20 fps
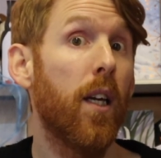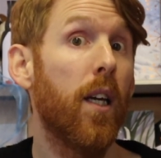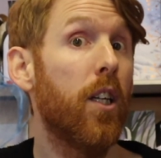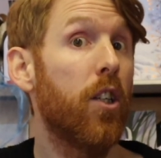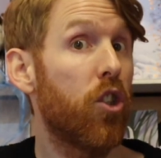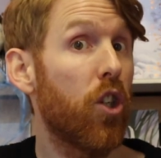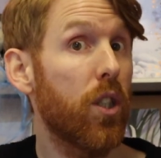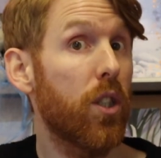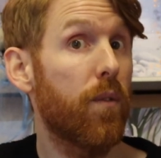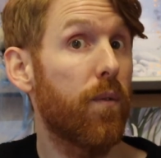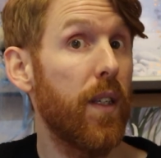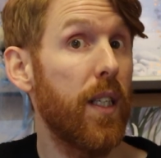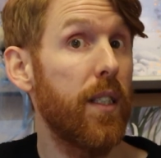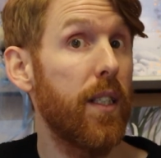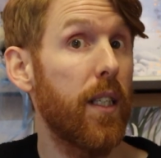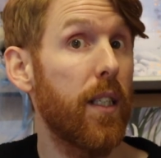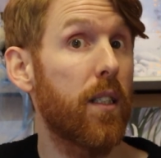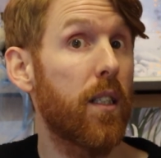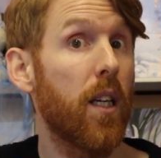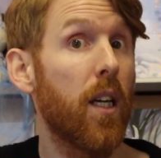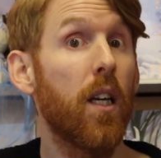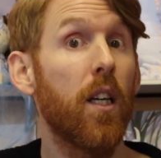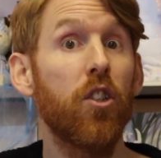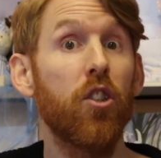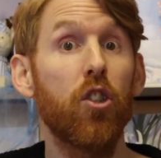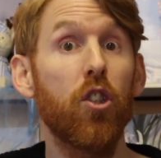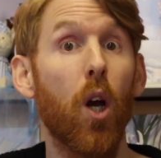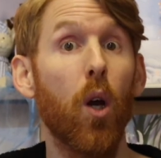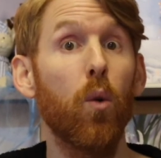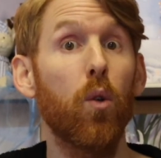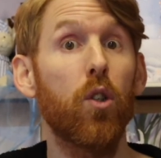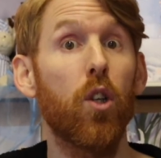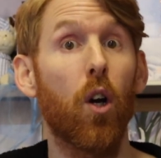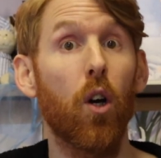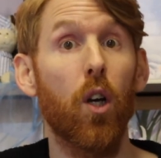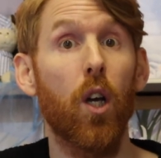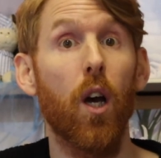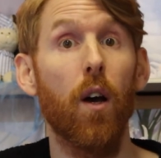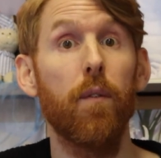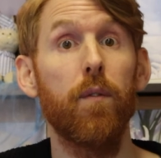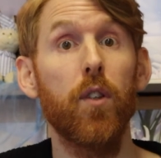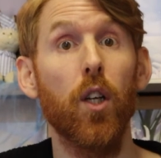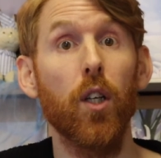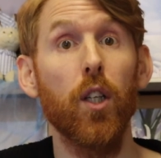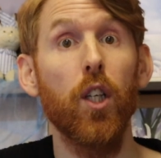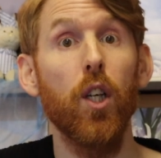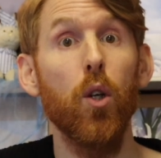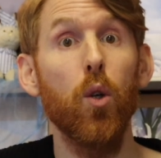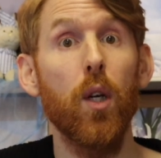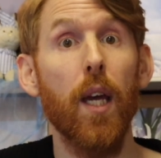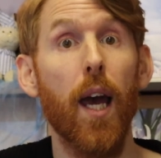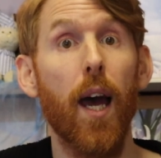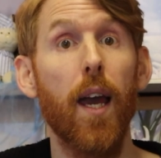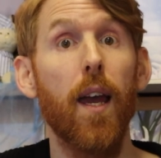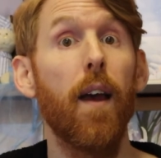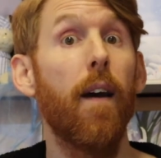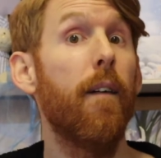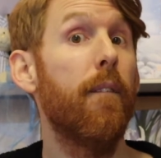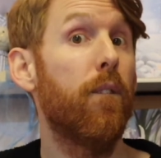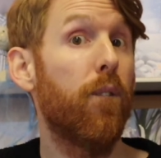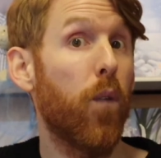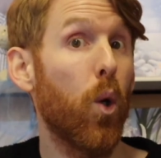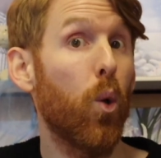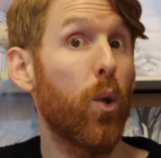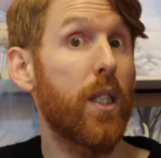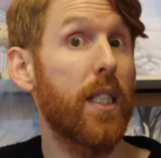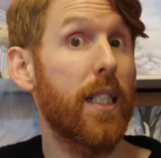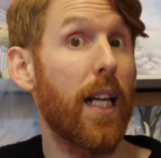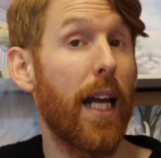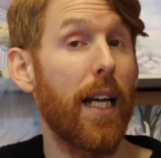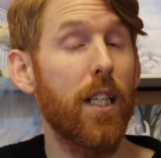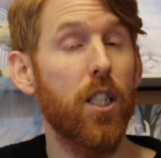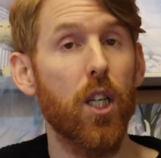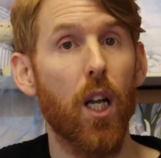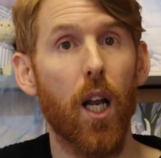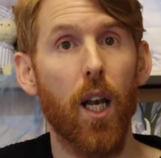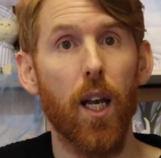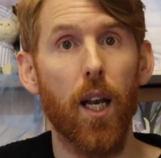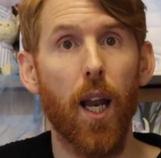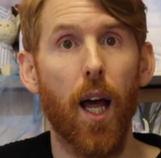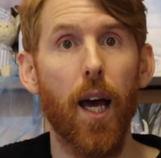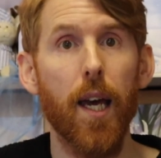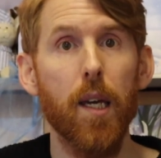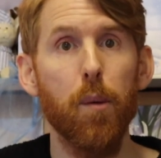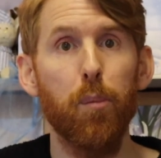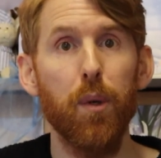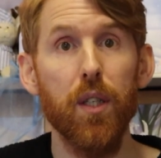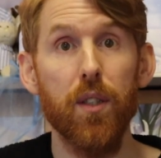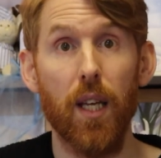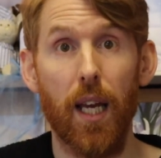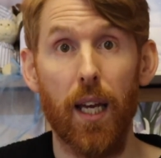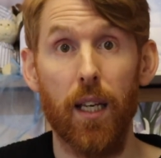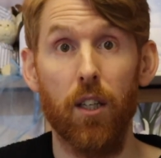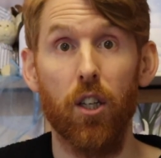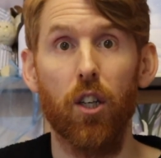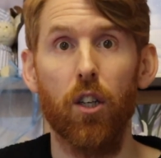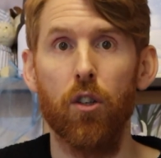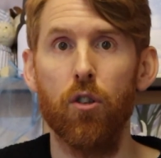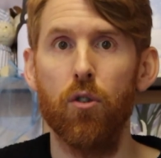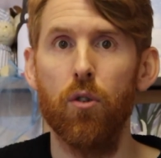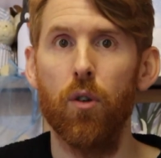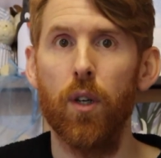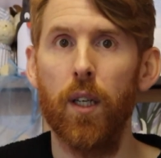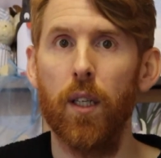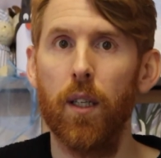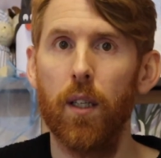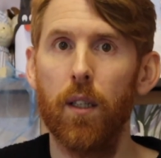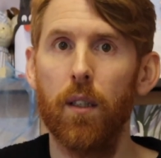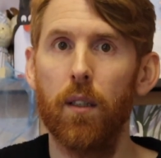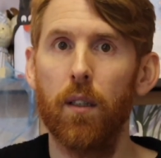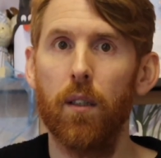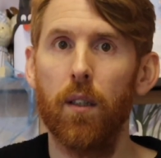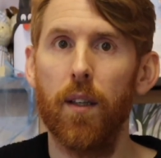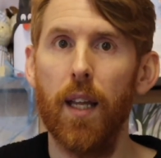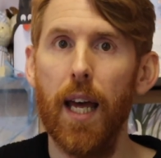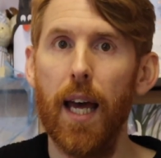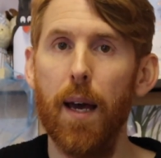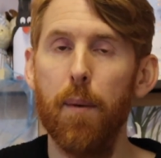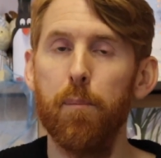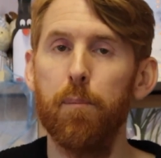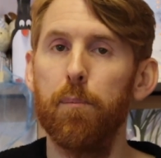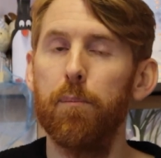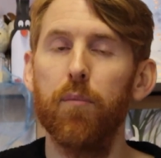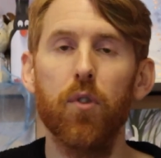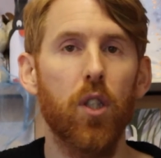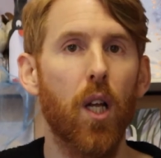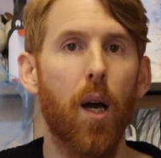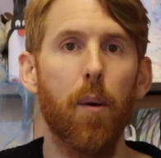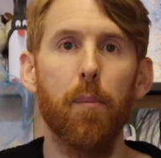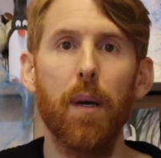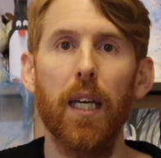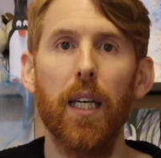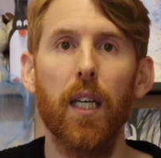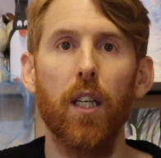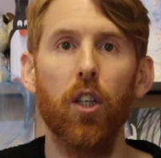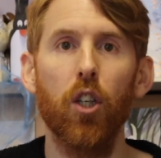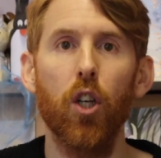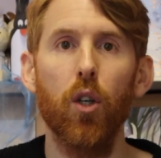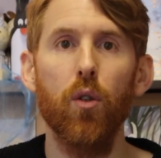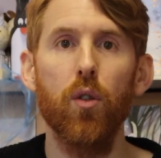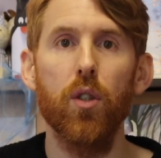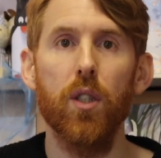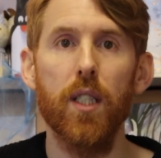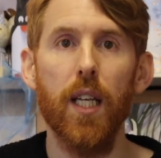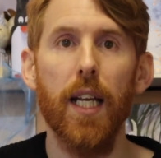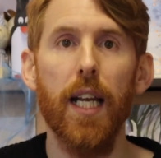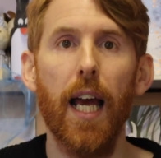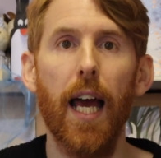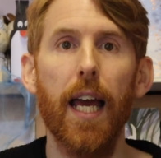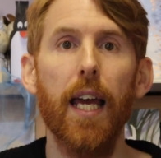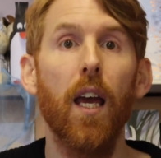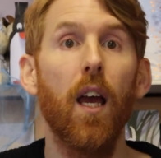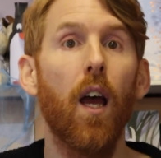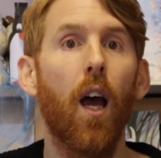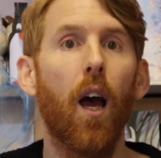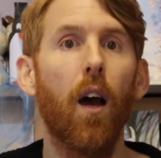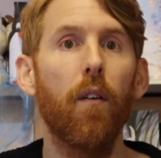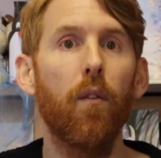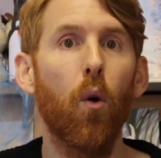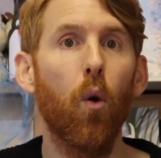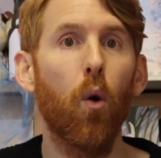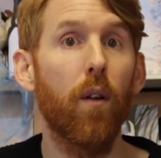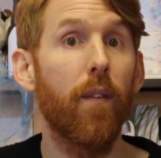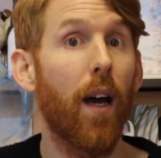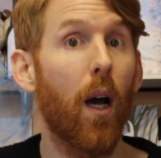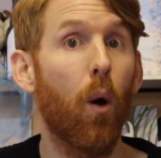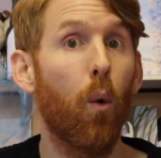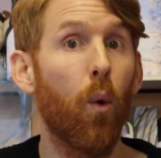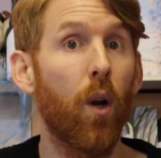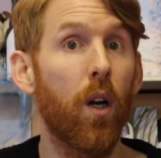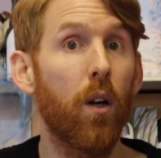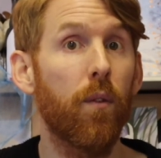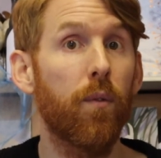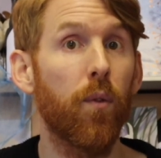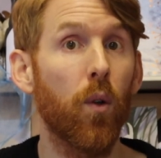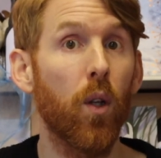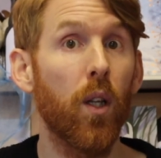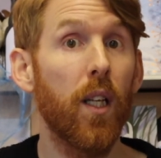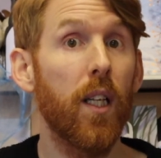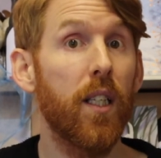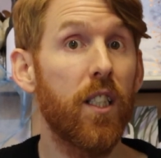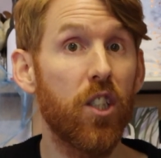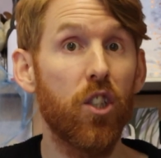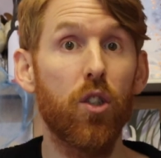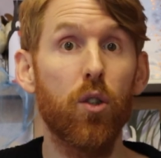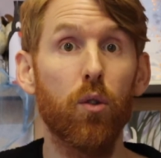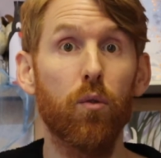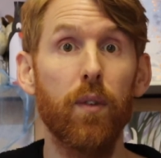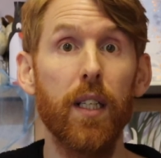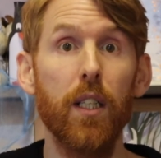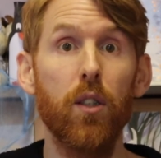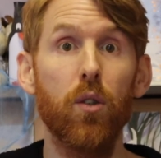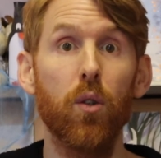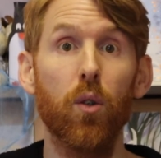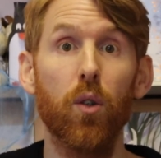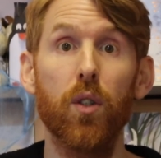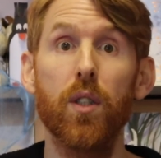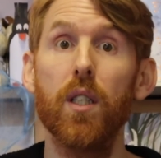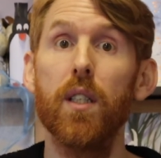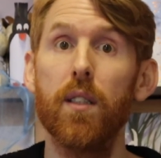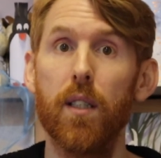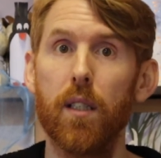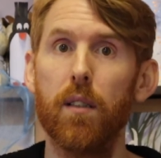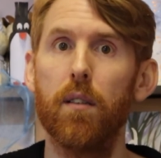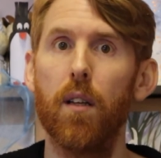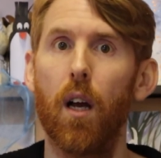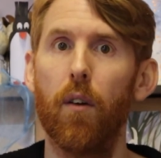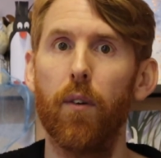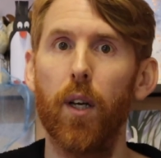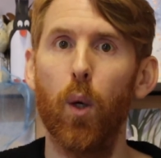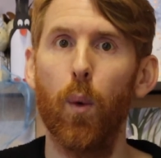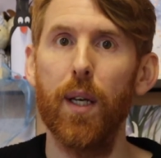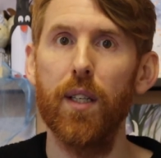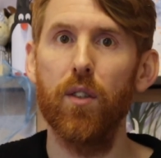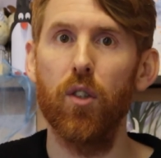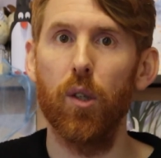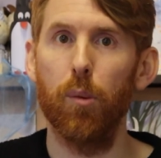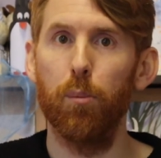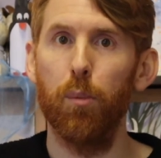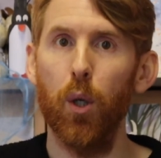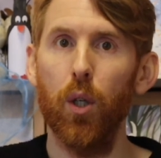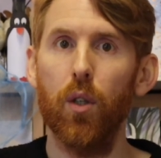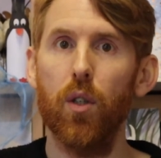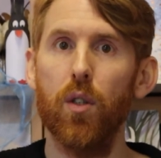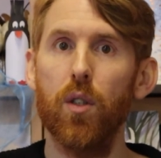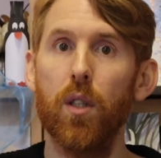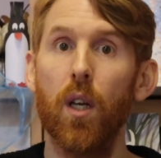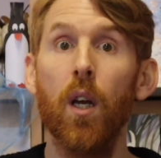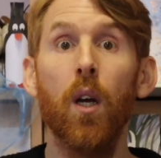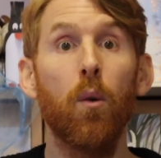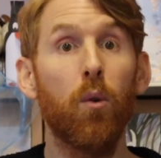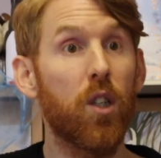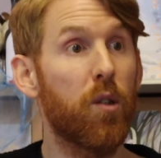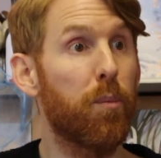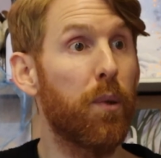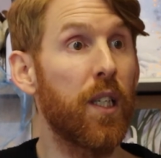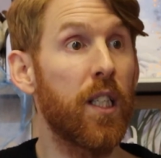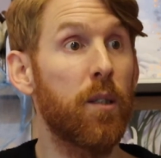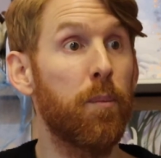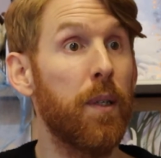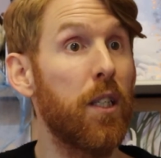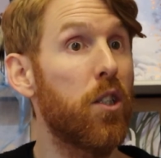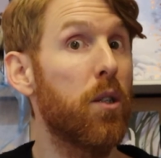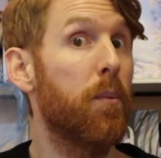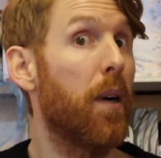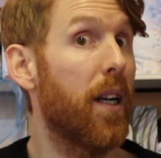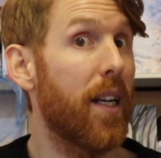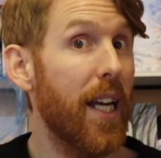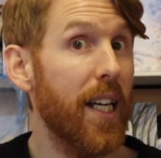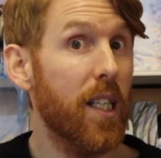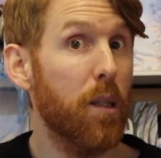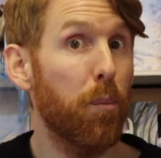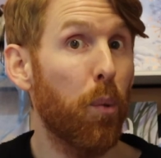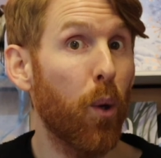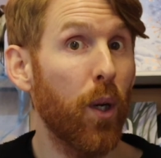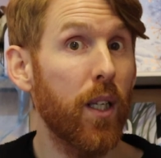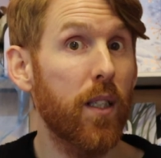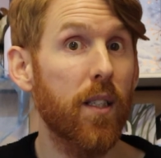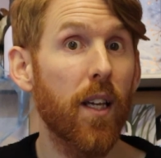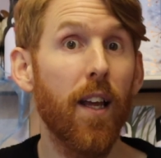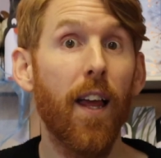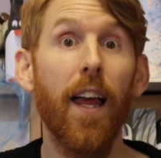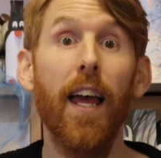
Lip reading: Just visit stoke.gov.uk/libraries and you can join there and start making use today of all of our wonderful digital resources and start requesting books, which brings me to my next point.